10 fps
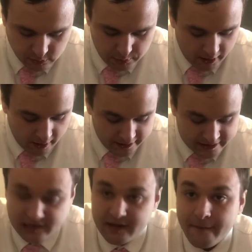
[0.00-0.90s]
But
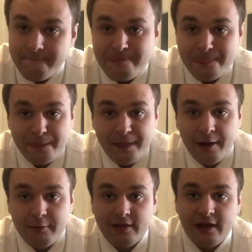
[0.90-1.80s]
honestly, I
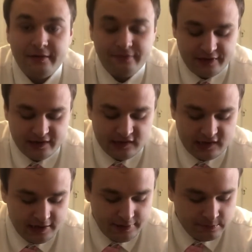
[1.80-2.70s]
would love to
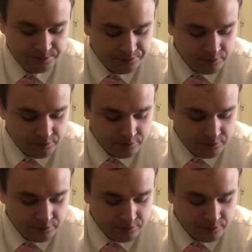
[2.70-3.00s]
see